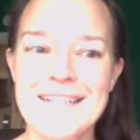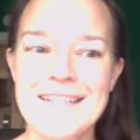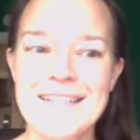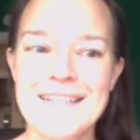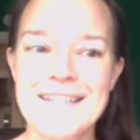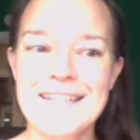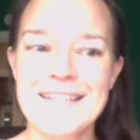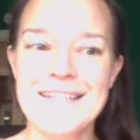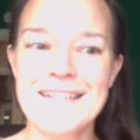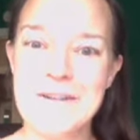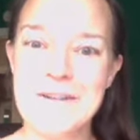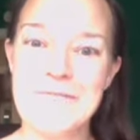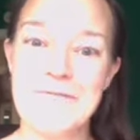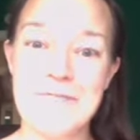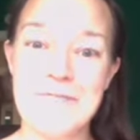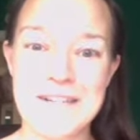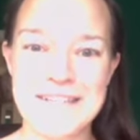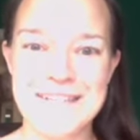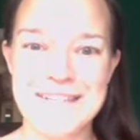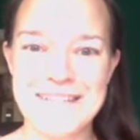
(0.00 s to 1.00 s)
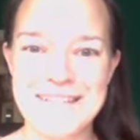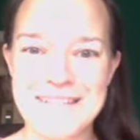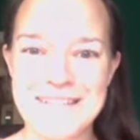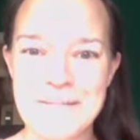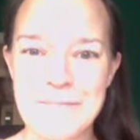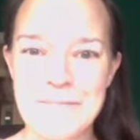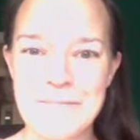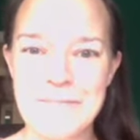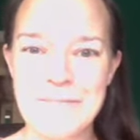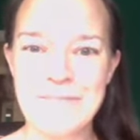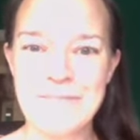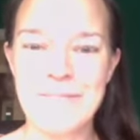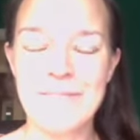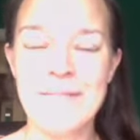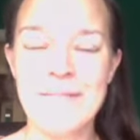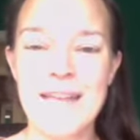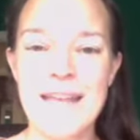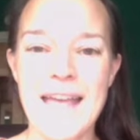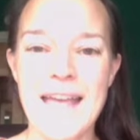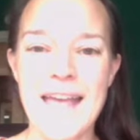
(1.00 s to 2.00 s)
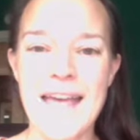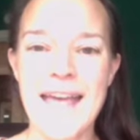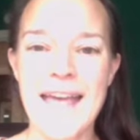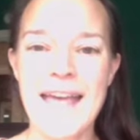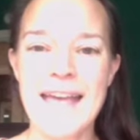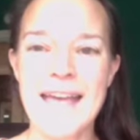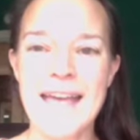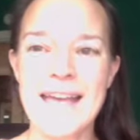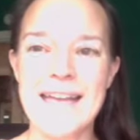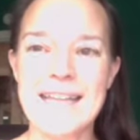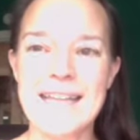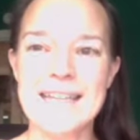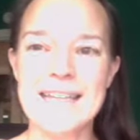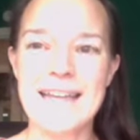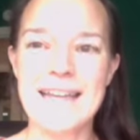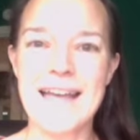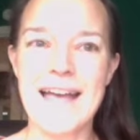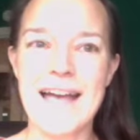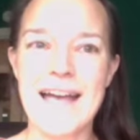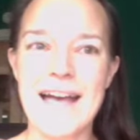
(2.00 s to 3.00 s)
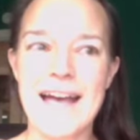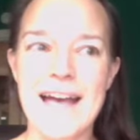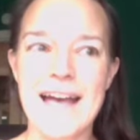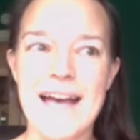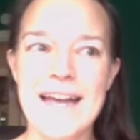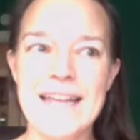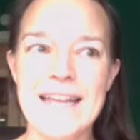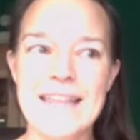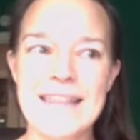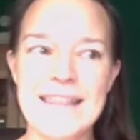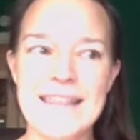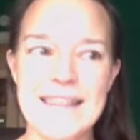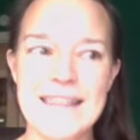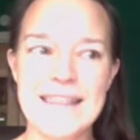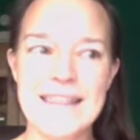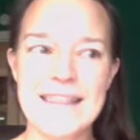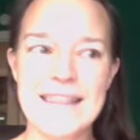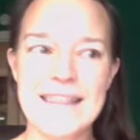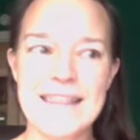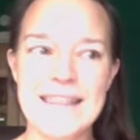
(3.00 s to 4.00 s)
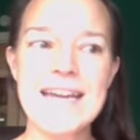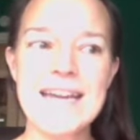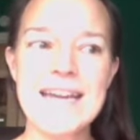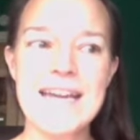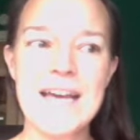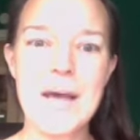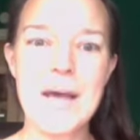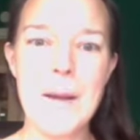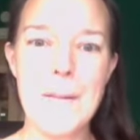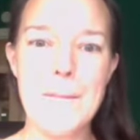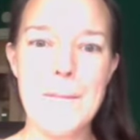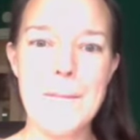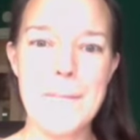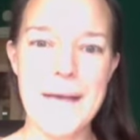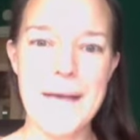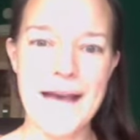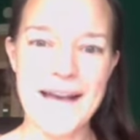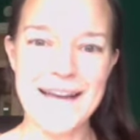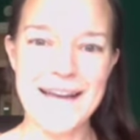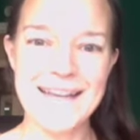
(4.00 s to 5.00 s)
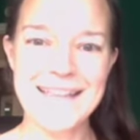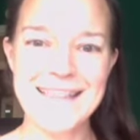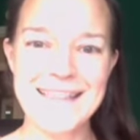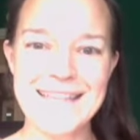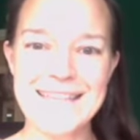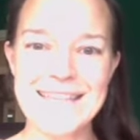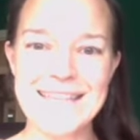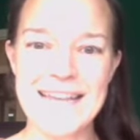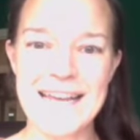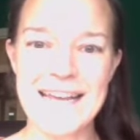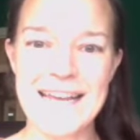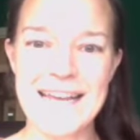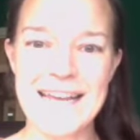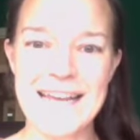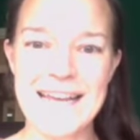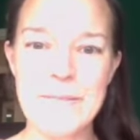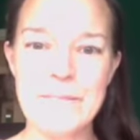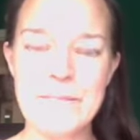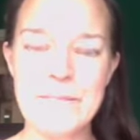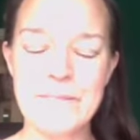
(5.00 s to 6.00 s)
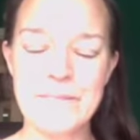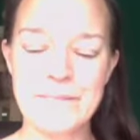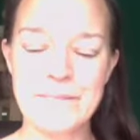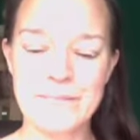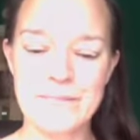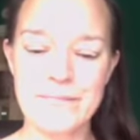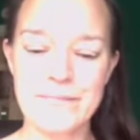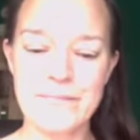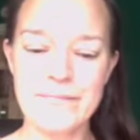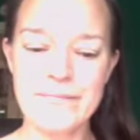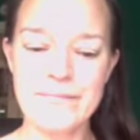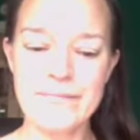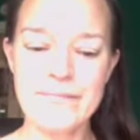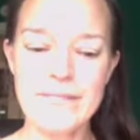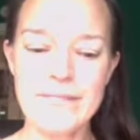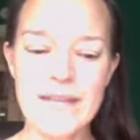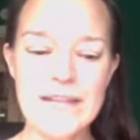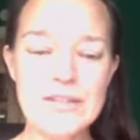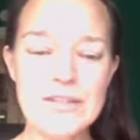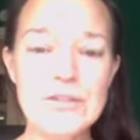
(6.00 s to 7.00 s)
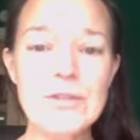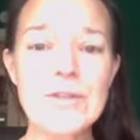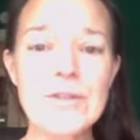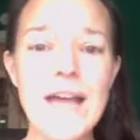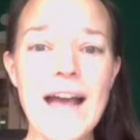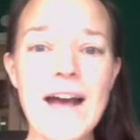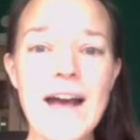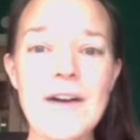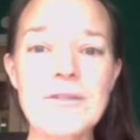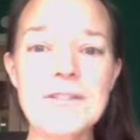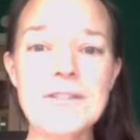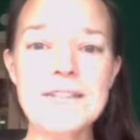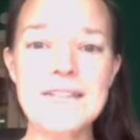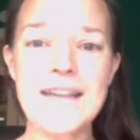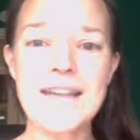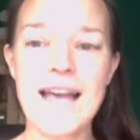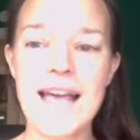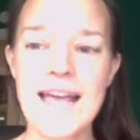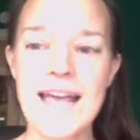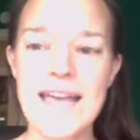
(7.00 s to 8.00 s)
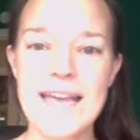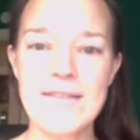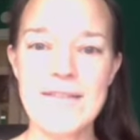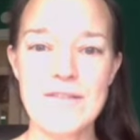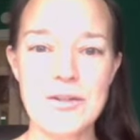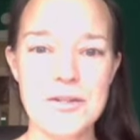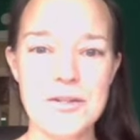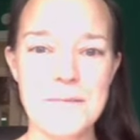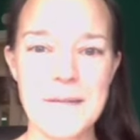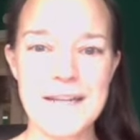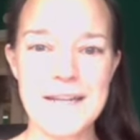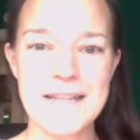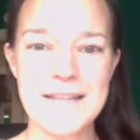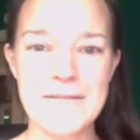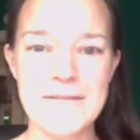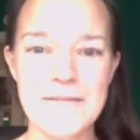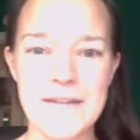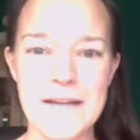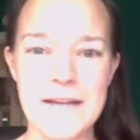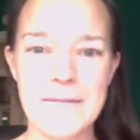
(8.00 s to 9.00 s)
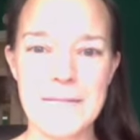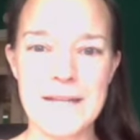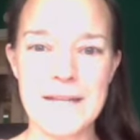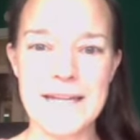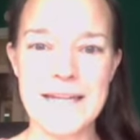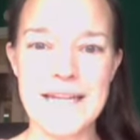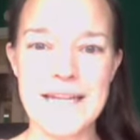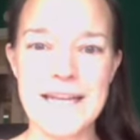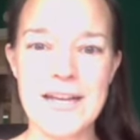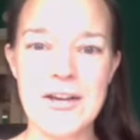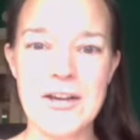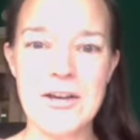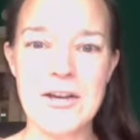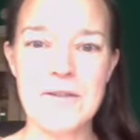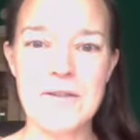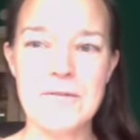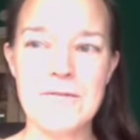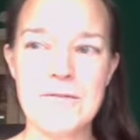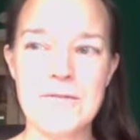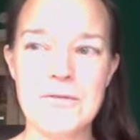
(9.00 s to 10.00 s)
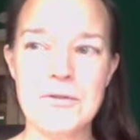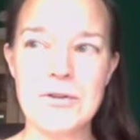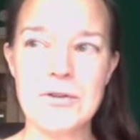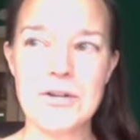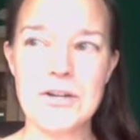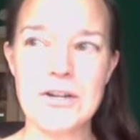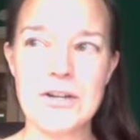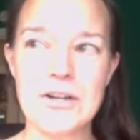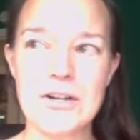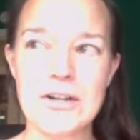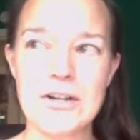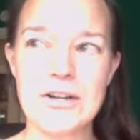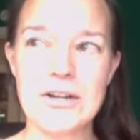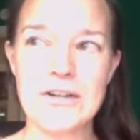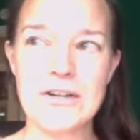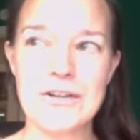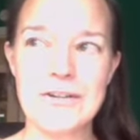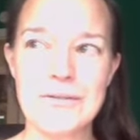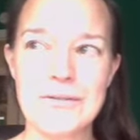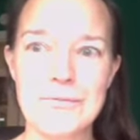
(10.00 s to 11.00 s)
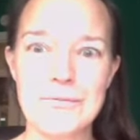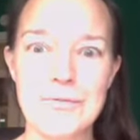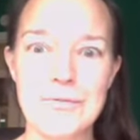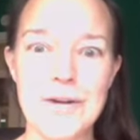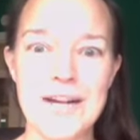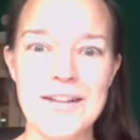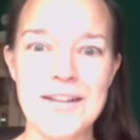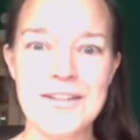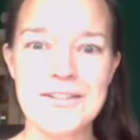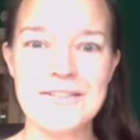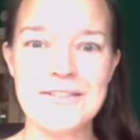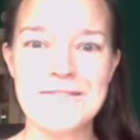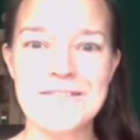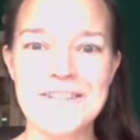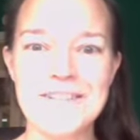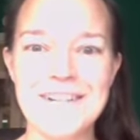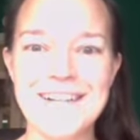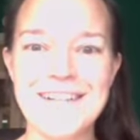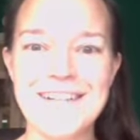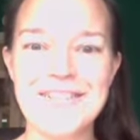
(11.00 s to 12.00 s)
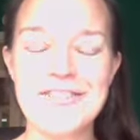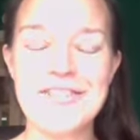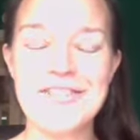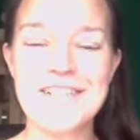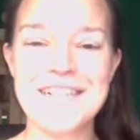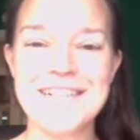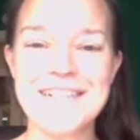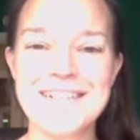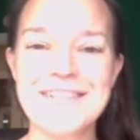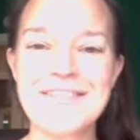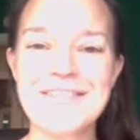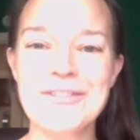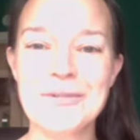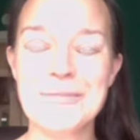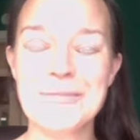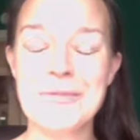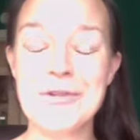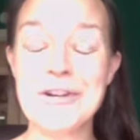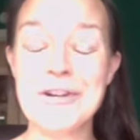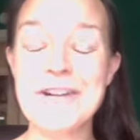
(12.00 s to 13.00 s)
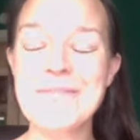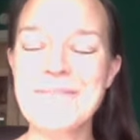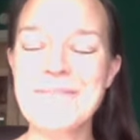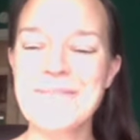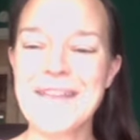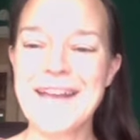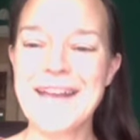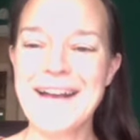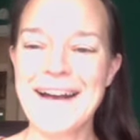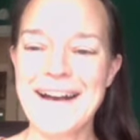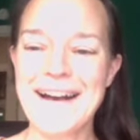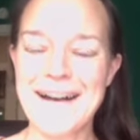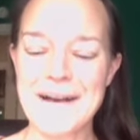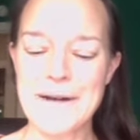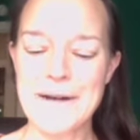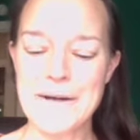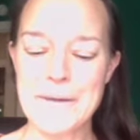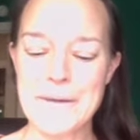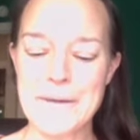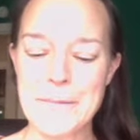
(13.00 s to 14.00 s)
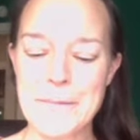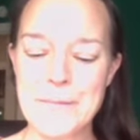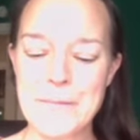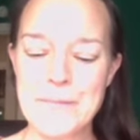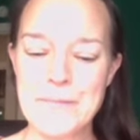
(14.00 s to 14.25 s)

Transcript: spirit voices and i think back in the day so the house, even though it's been in the family for well over 100 years or more, um,